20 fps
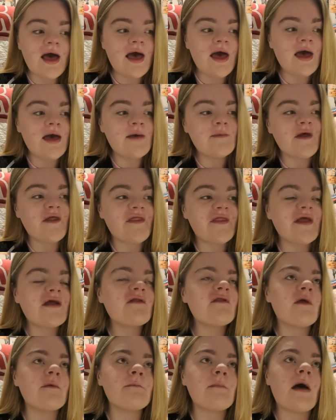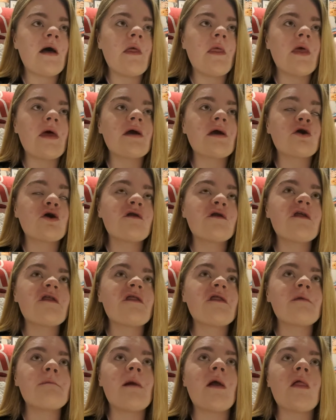I think Lamela, because
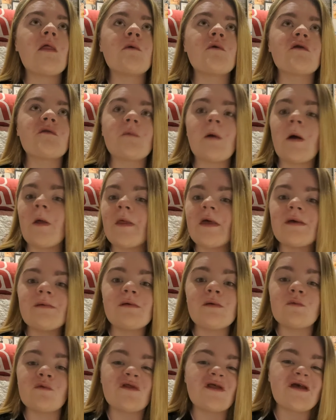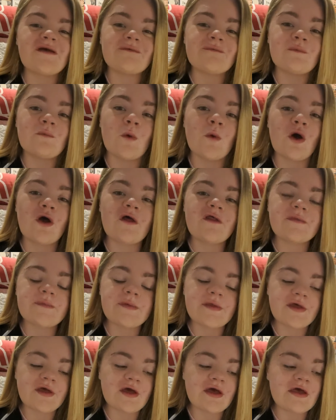it's Lamela as well, it was even worse
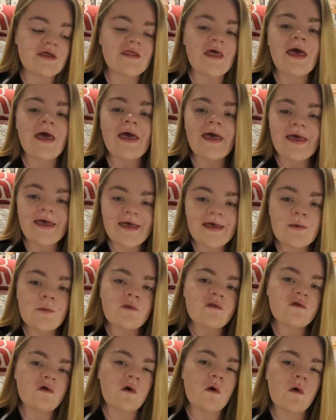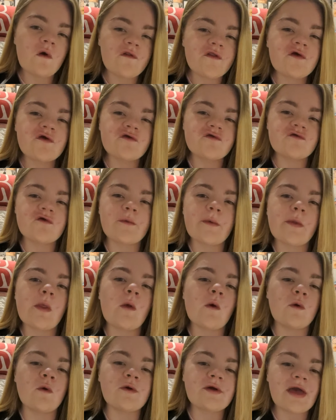because he was causing us trouble
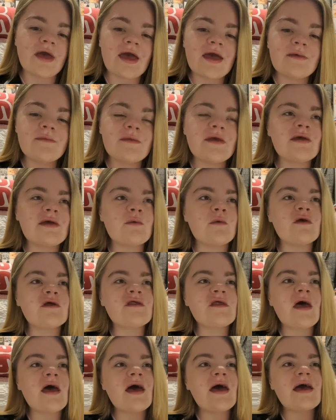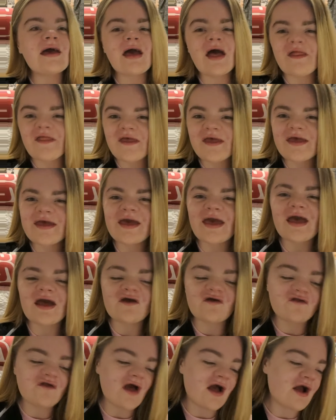all game. I think he
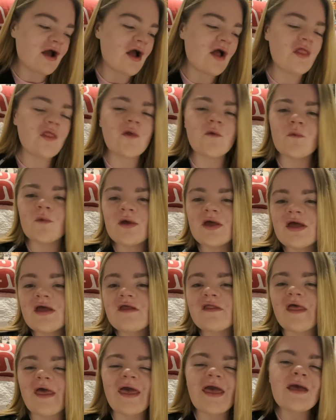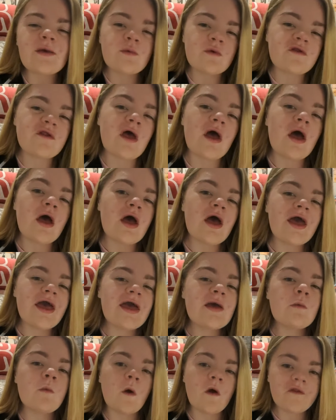kicked Xhaka, Louise.
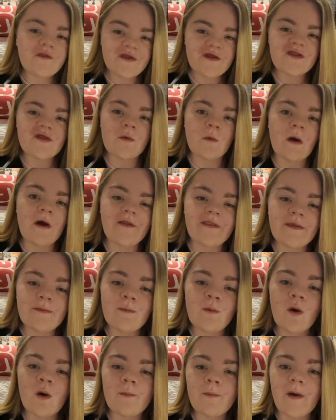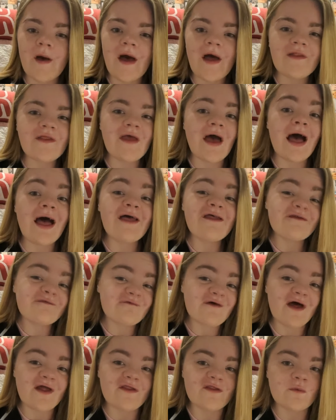He wanted to wind them up, and as
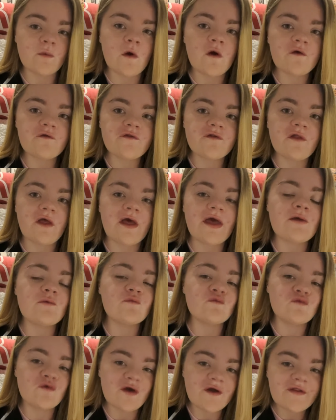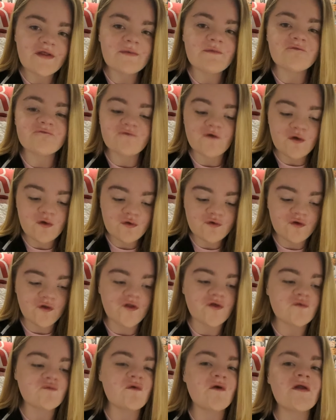fans watching that, it really provoked
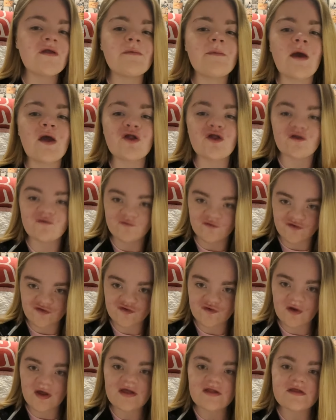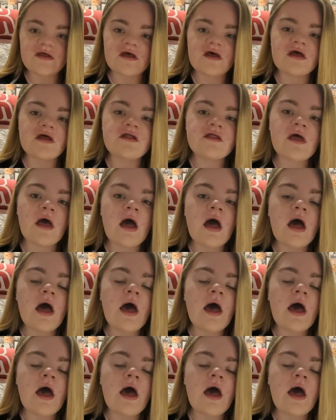us. It really made us frustrated.